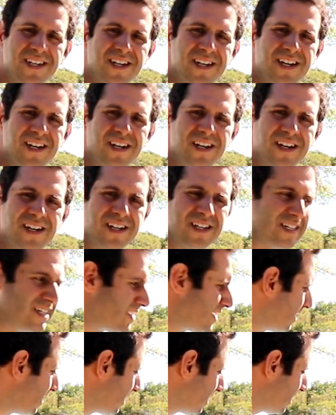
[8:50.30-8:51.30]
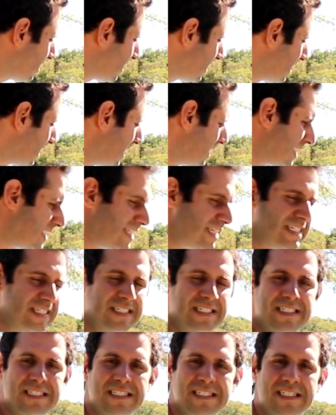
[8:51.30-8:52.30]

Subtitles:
No one is speaking in this clip.